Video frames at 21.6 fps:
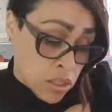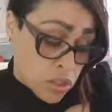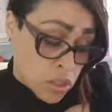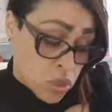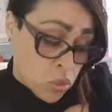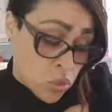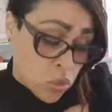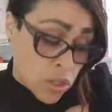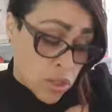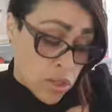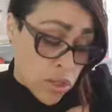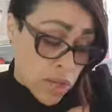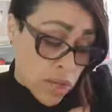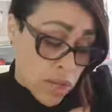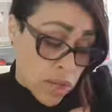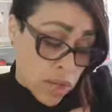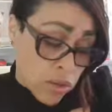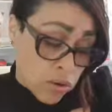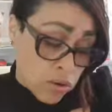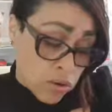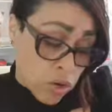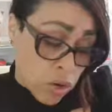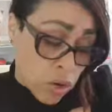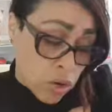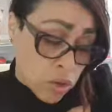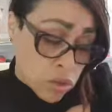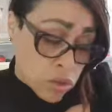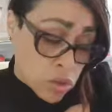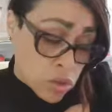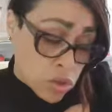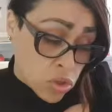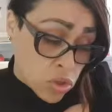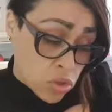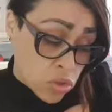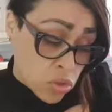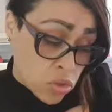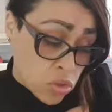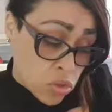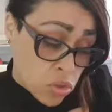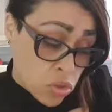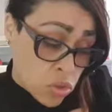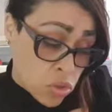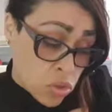to what they held on
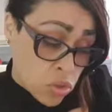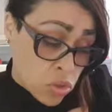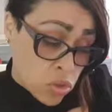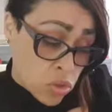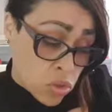to